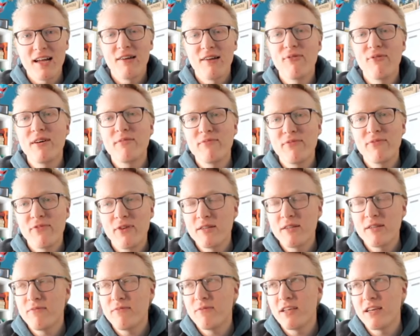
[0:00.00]
One
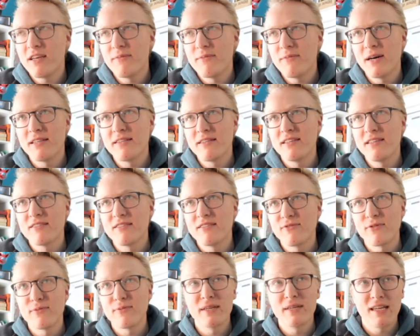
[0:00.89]
fun thing about this
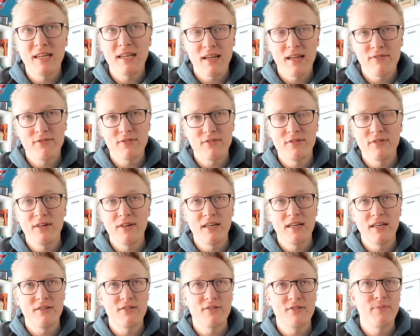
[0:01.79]
for me and for you,
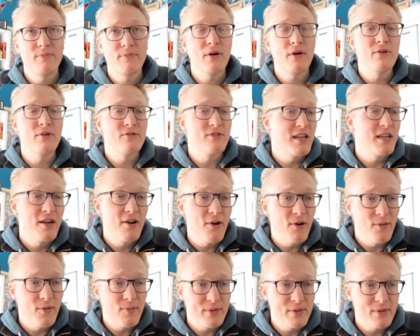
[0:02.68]
I suppose, I
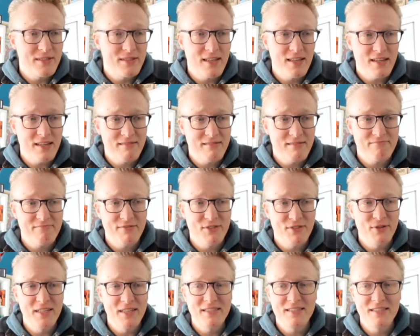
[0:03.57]
hope, is that
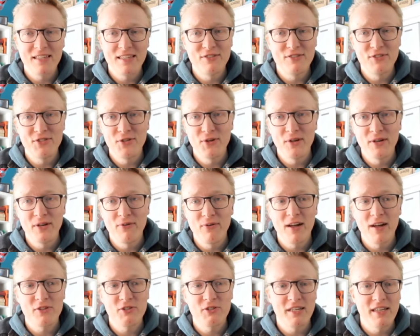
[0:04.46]
you get to enjoy
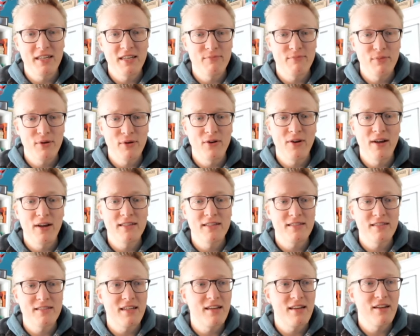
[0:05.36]
watching it
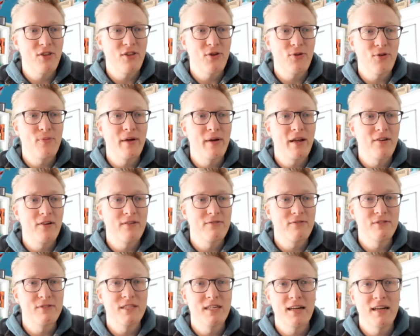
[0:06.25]
progress and get a little better
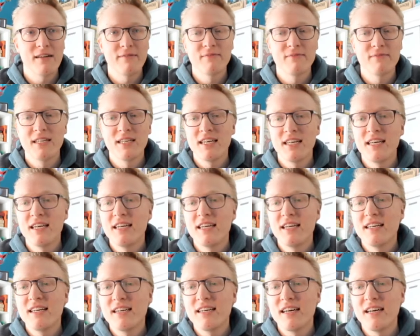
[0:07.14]
every
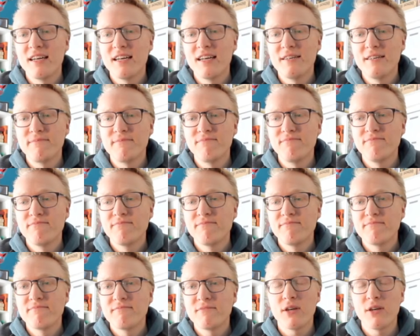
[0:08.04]
time.
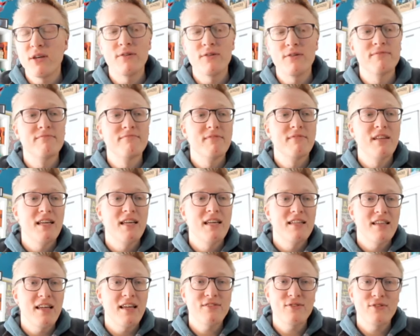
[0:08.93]
So,
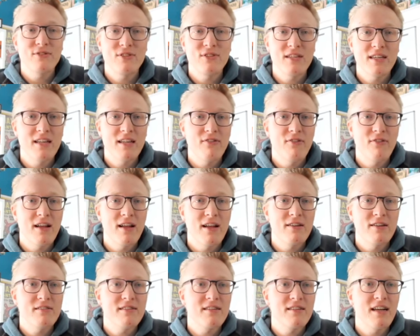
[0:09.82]
thanks for sticking
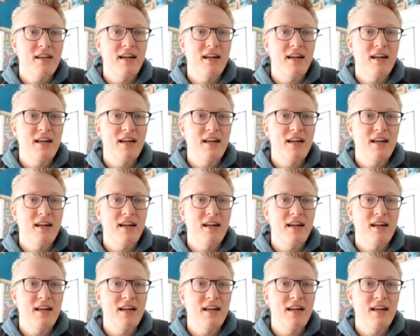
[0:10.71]
around.